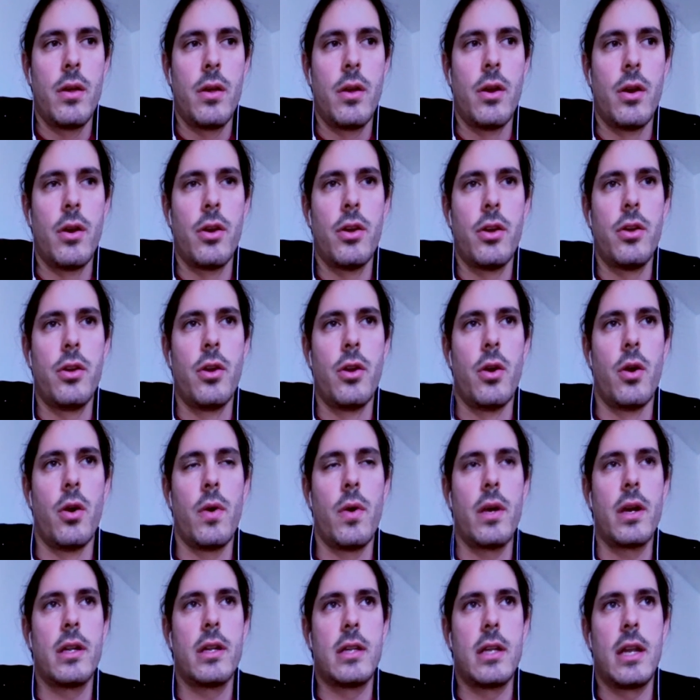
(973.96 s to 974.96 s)
you
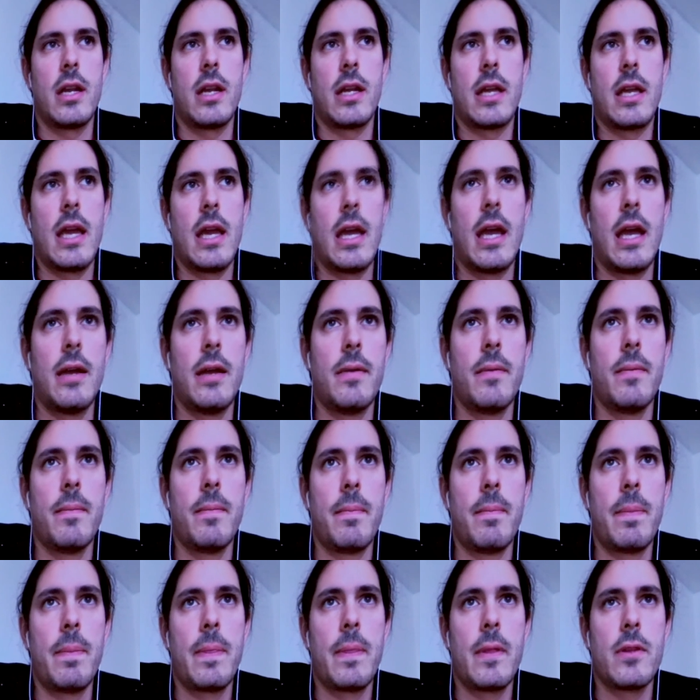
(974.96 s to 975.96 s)
don't want to
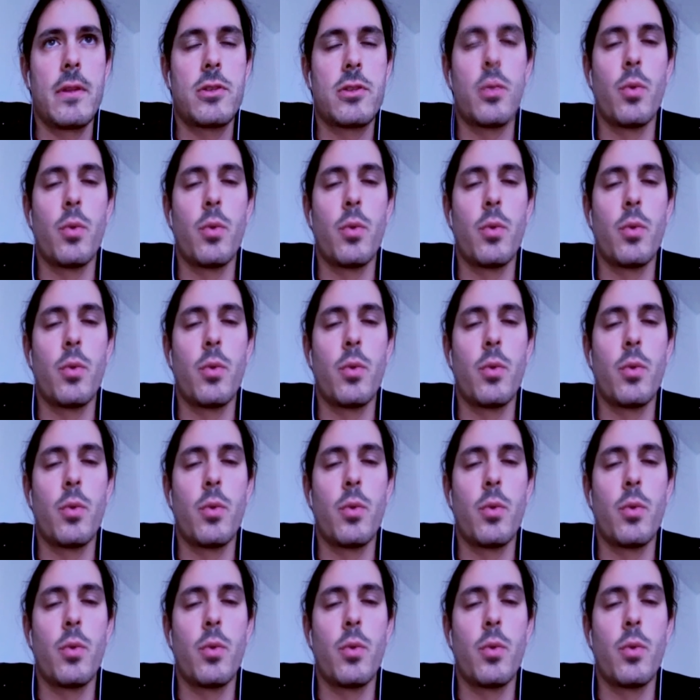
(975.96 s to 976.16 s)
dedicate